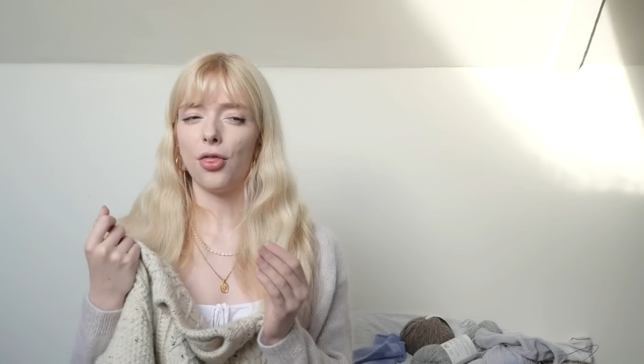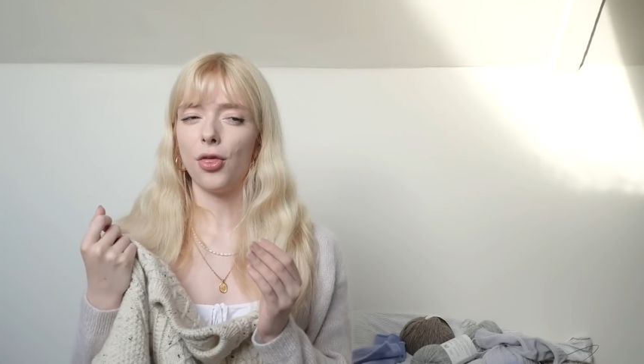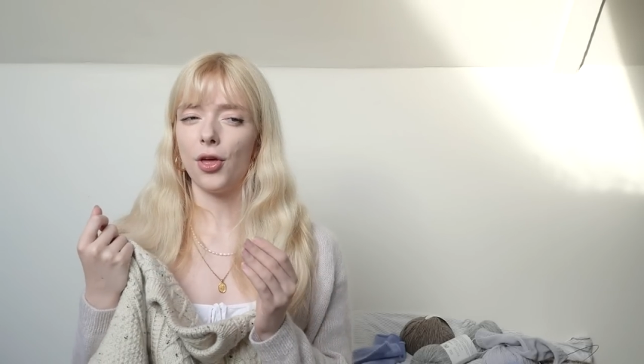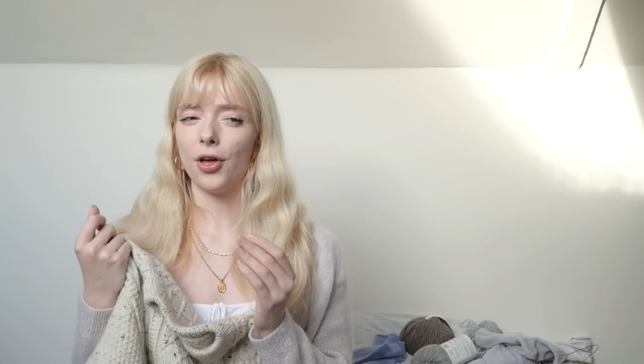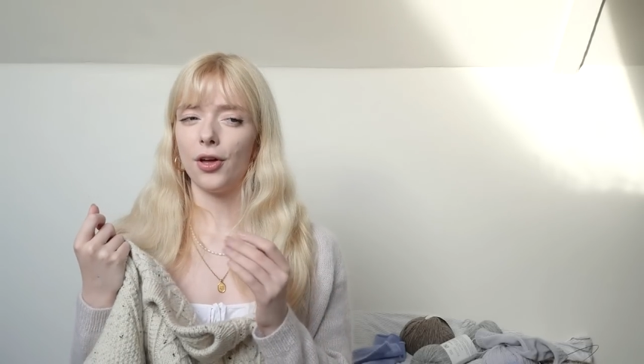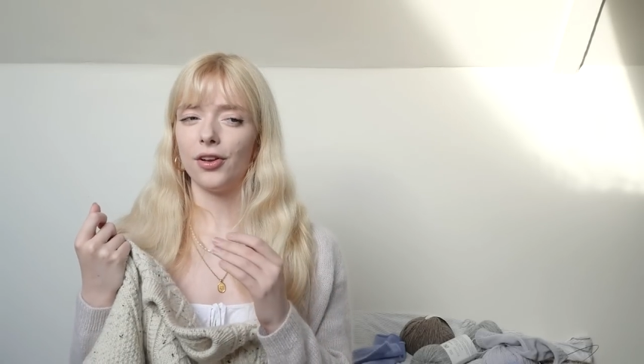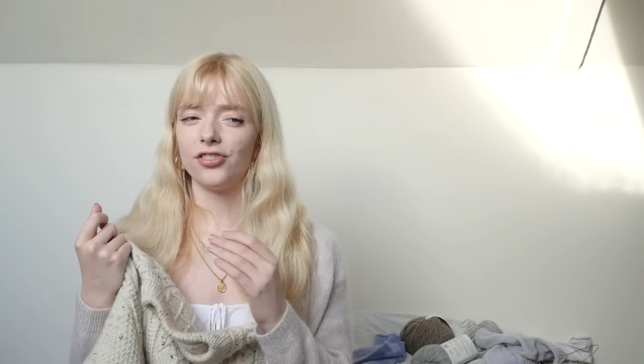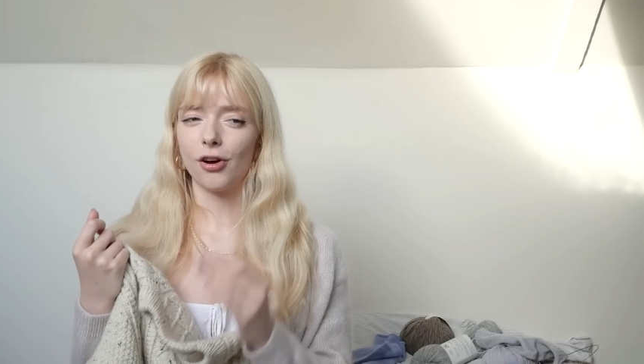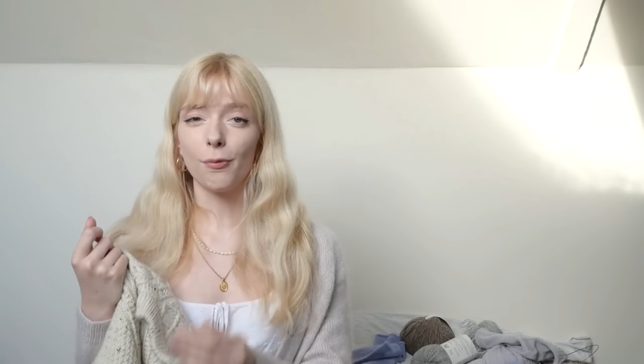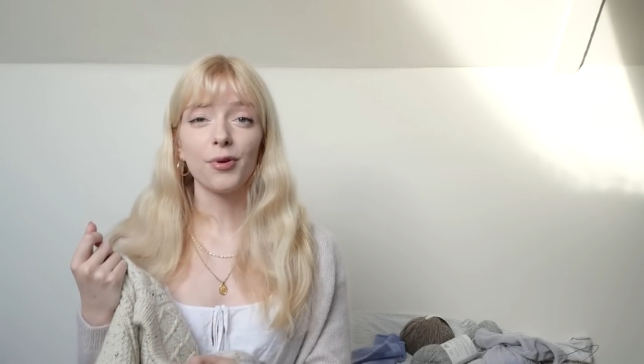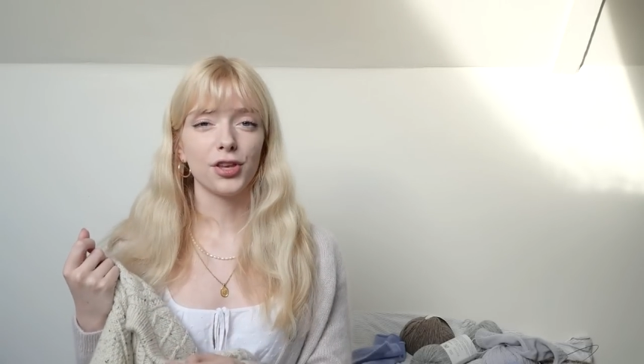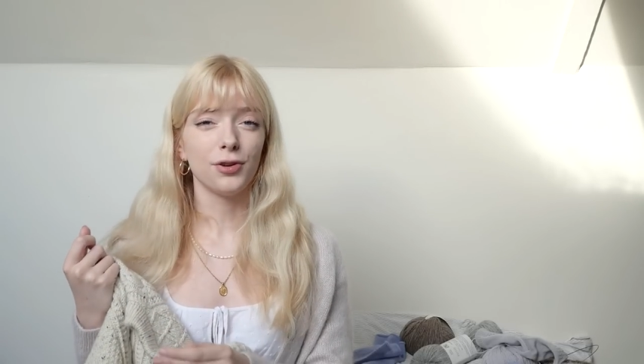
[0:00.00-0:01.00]
the
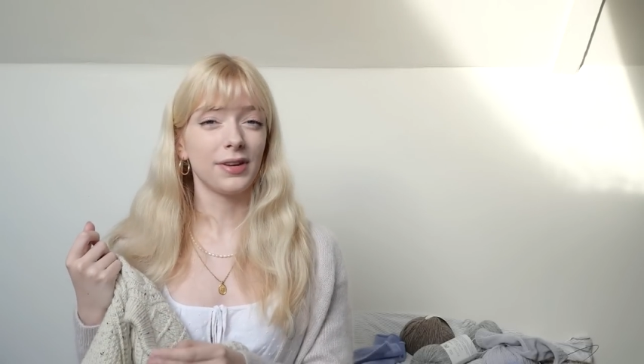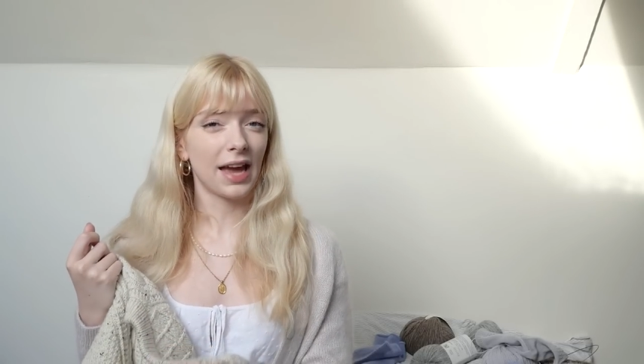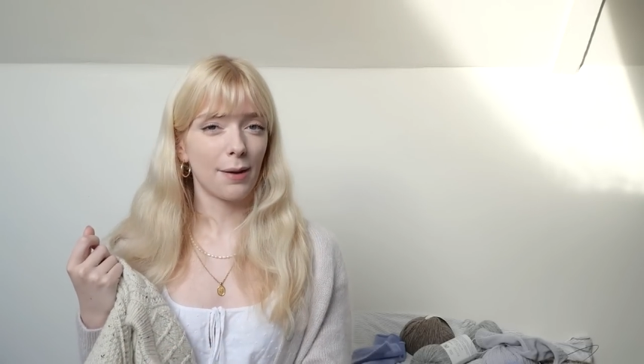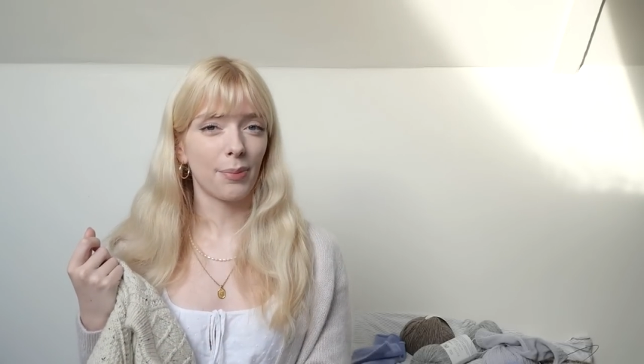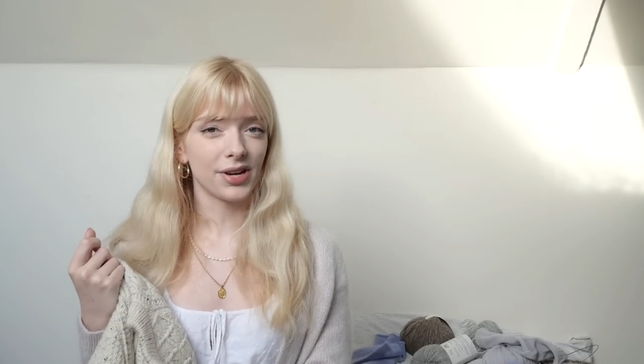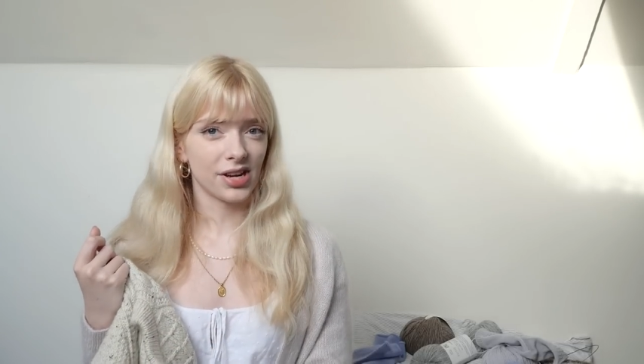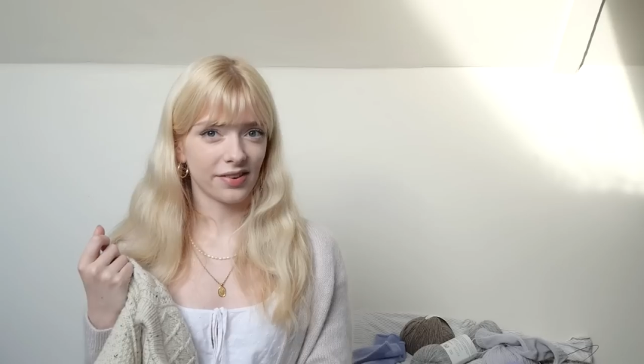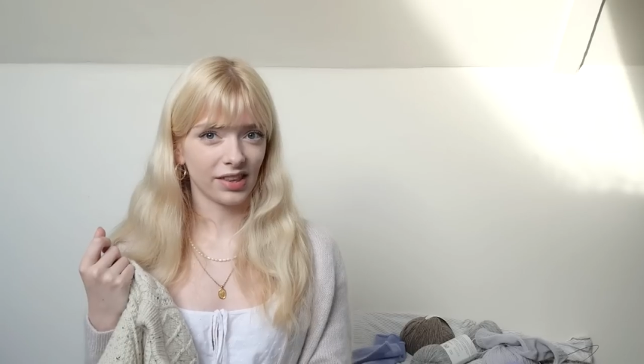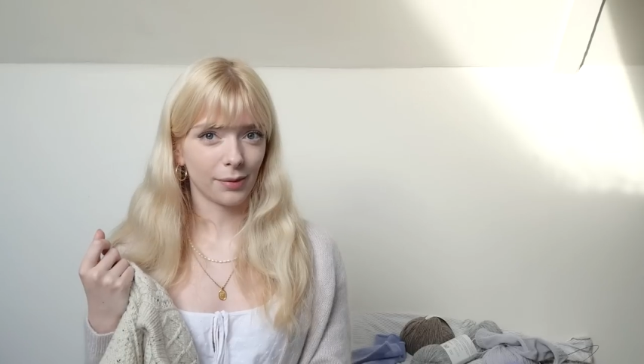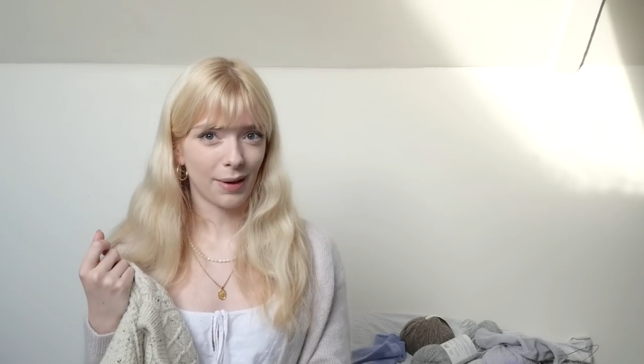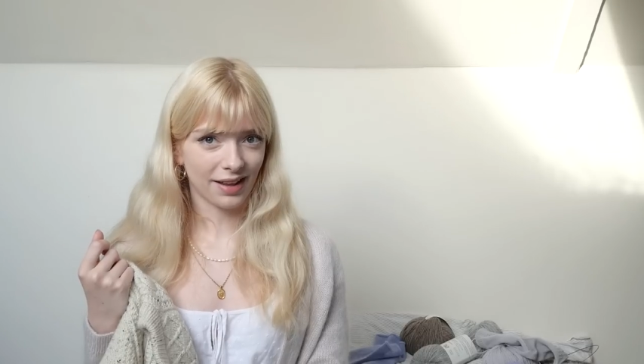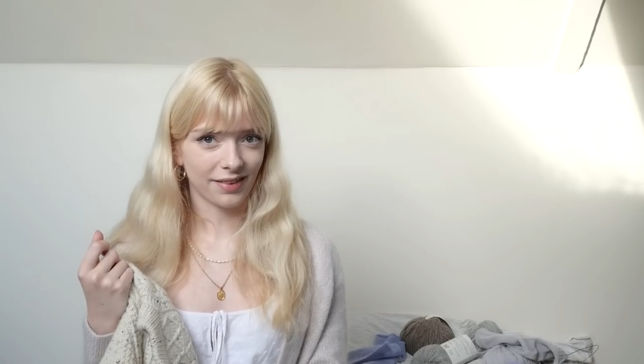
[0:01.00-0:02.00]
jumper that you get by knitting
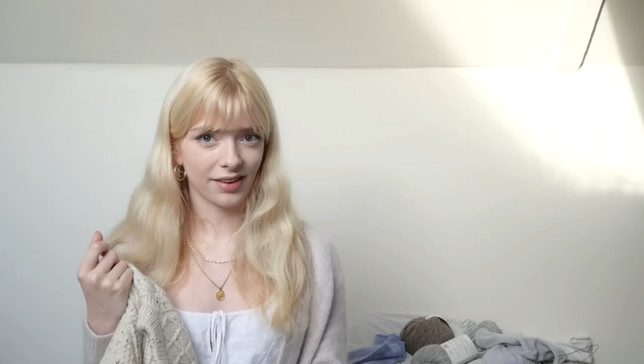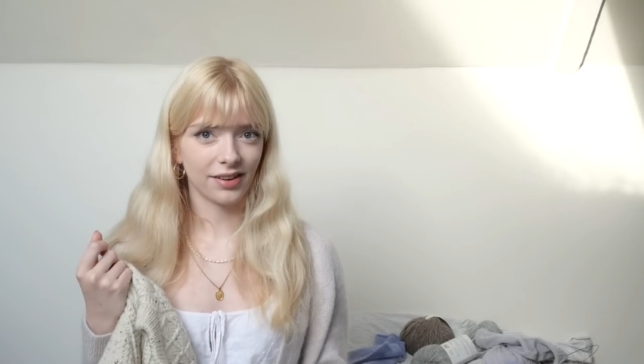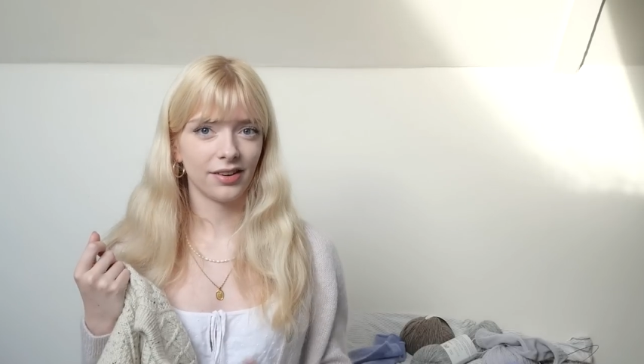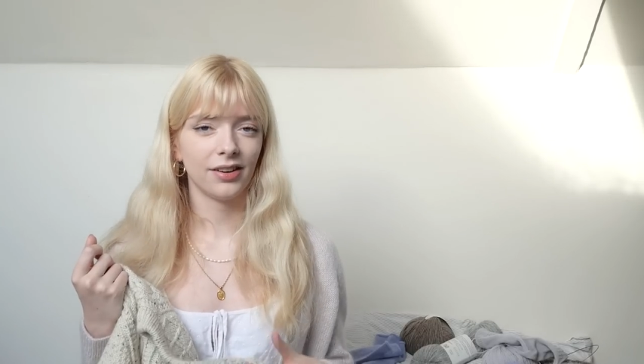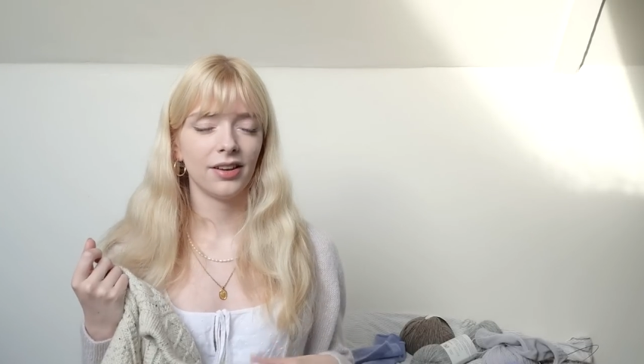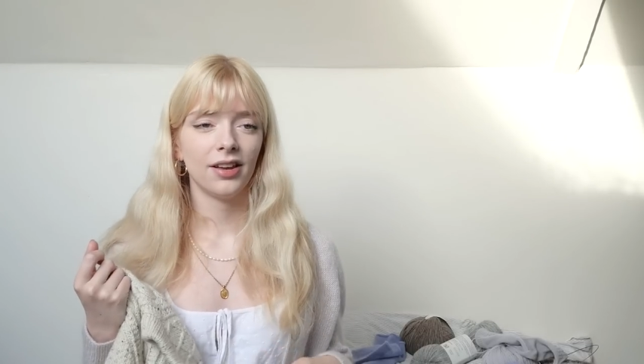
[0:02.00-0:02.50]
the pattern.